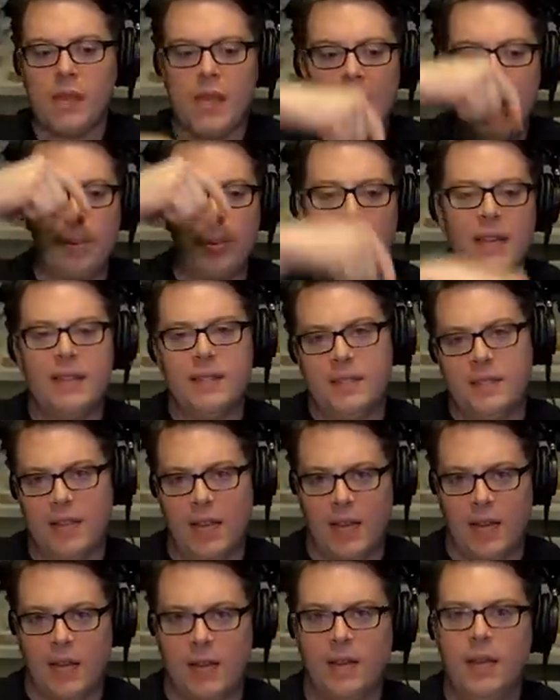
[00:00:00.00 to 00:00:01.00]
I played as
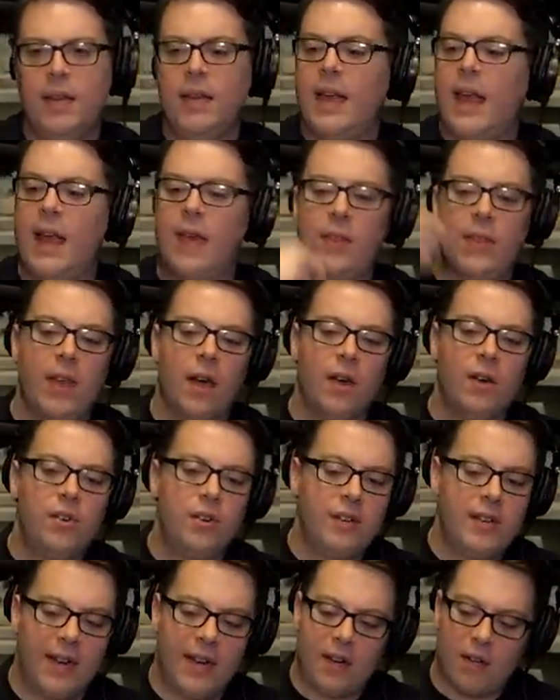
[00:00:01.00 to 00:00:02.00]
Sting, and the
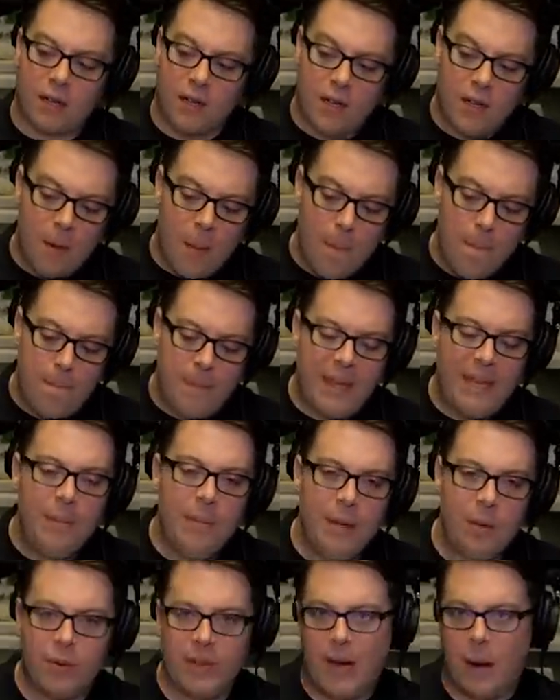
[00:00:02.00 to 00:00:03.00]
Undertaker beat
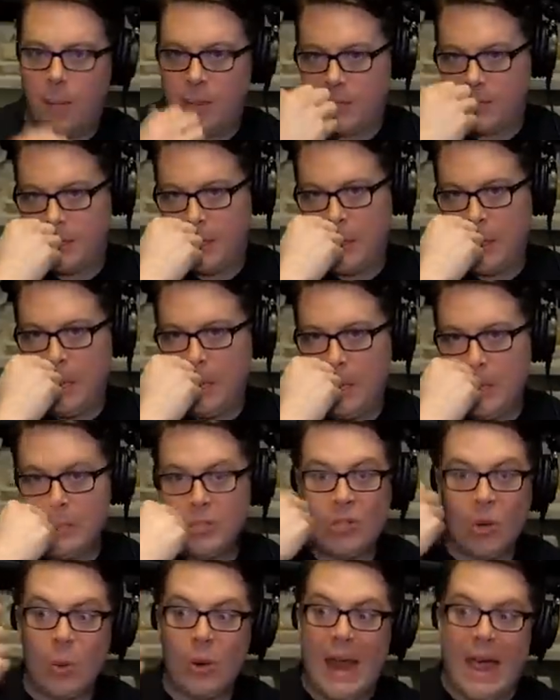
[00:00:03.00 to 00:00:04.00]
me without mercy. So